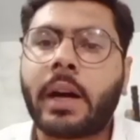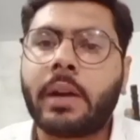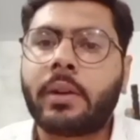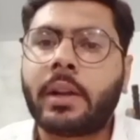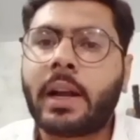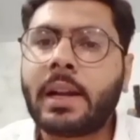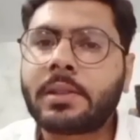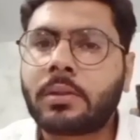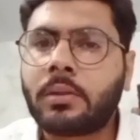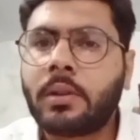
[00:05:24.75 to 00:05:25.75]
I will
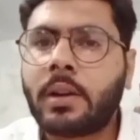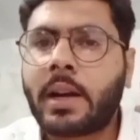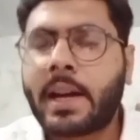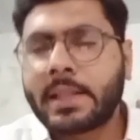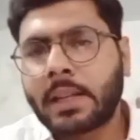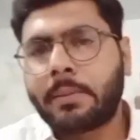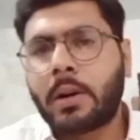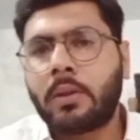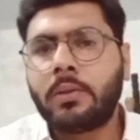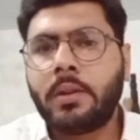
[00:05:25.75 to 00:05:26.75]
also ask
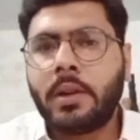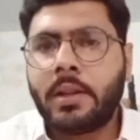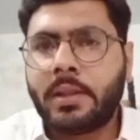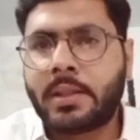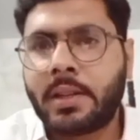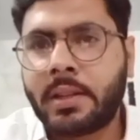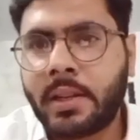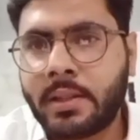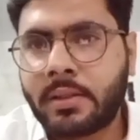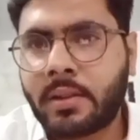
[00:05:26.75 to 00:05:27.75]
about the
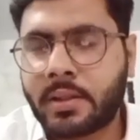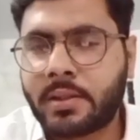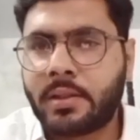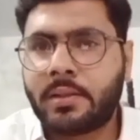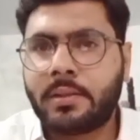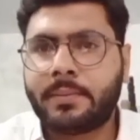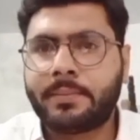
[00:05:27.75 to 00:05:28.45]
sentence structures.